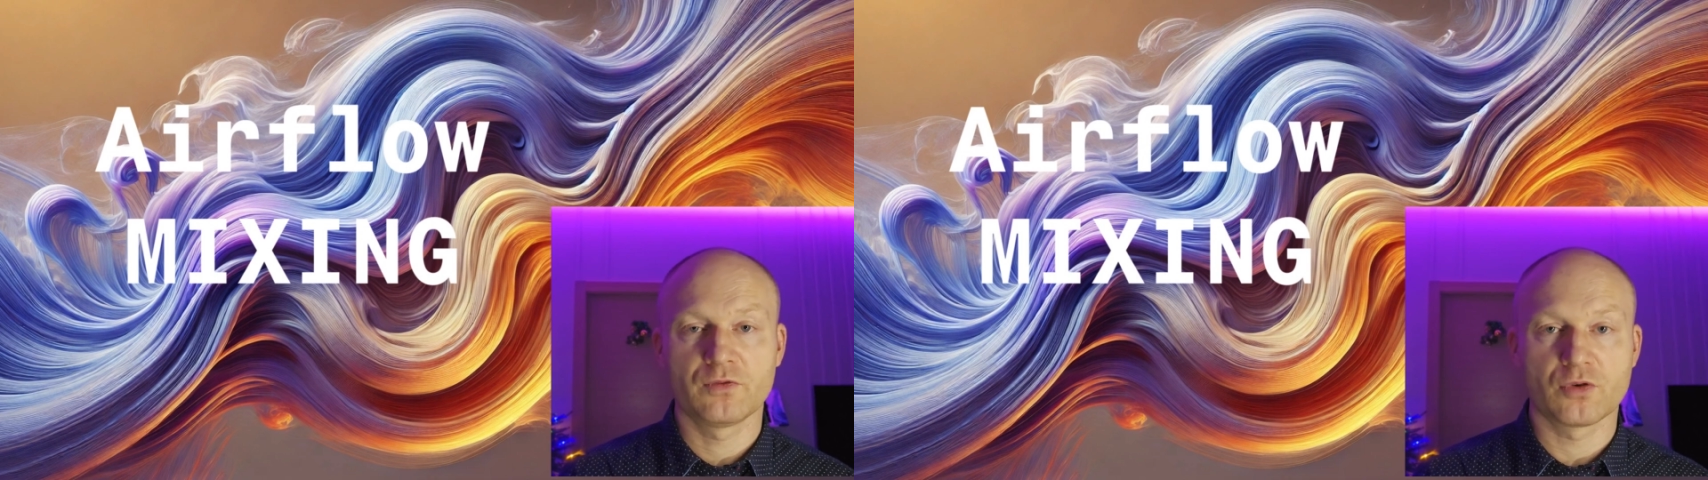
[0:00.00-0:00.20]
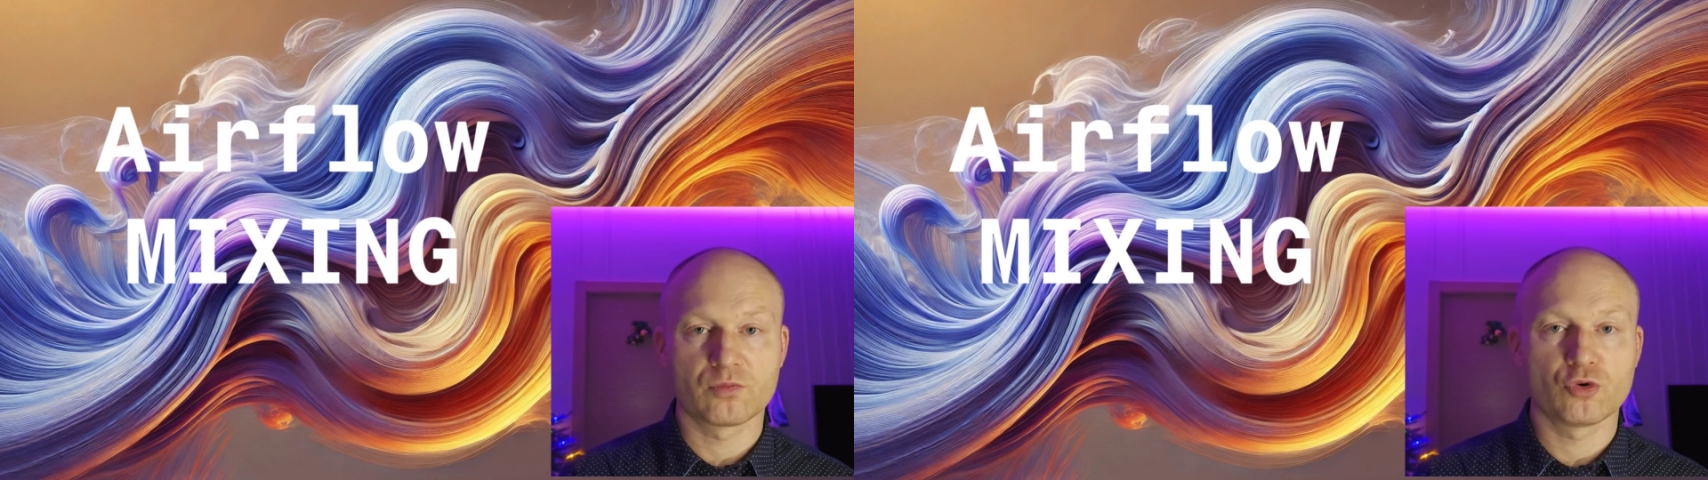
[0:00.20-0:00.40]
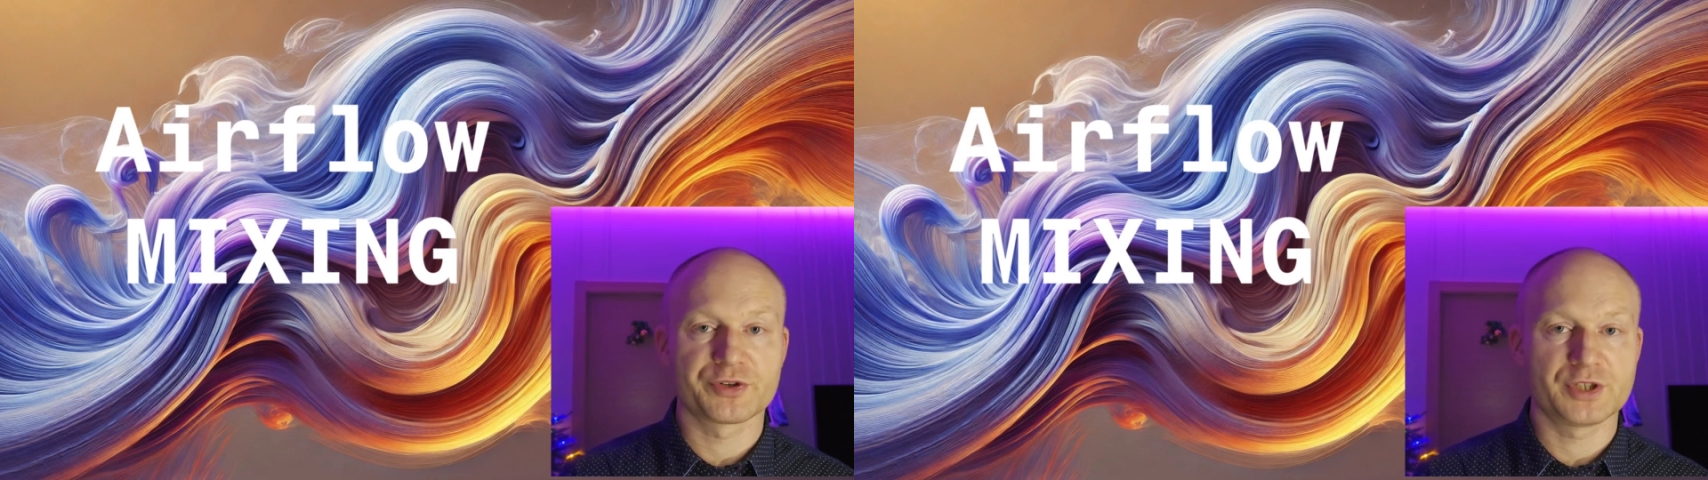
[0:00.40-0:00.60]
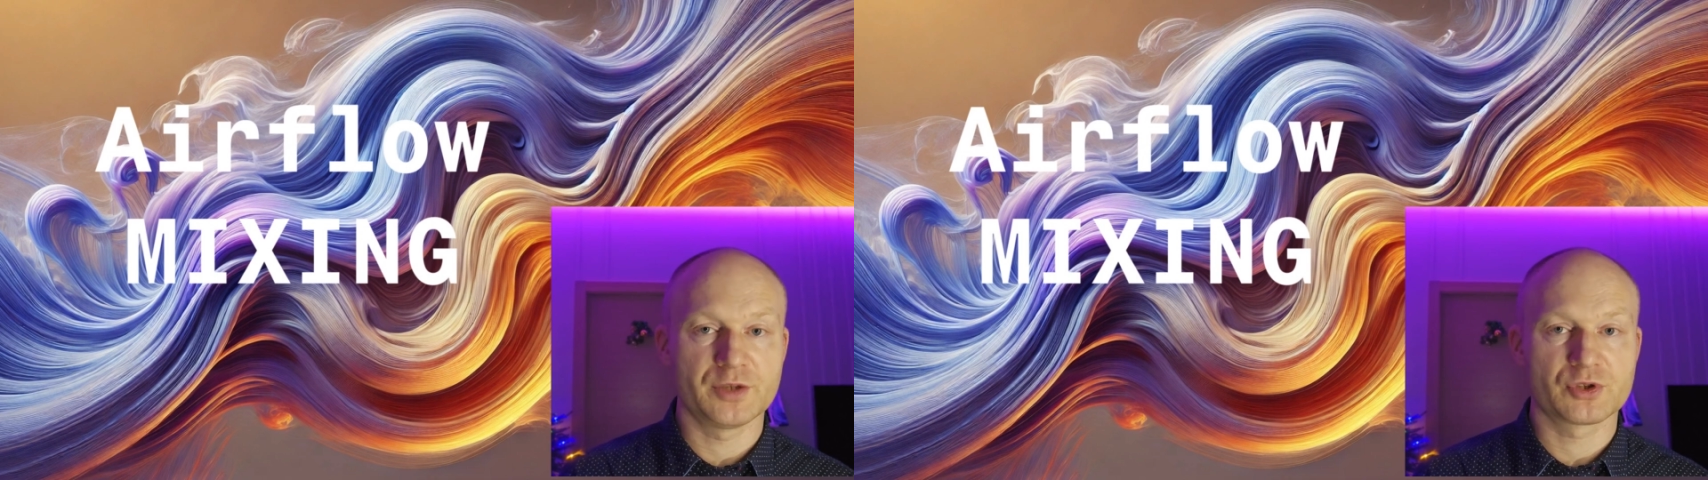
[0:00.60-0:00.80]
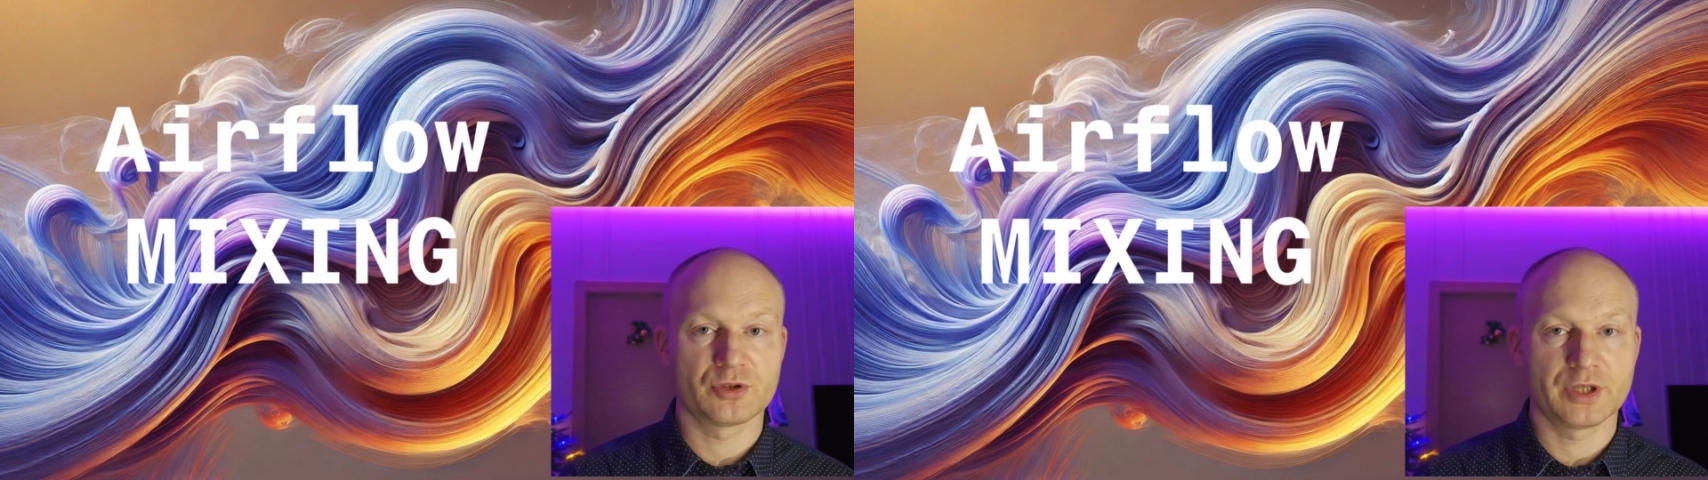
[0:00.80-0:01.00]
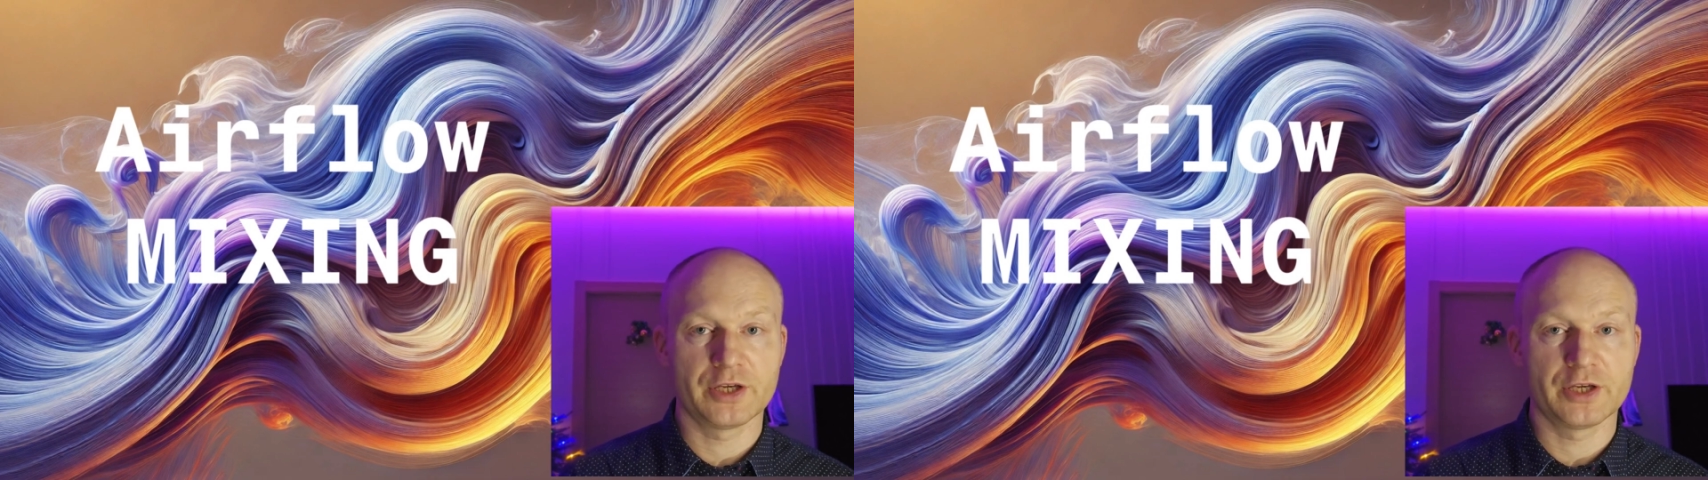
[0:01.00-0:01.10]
for more tips on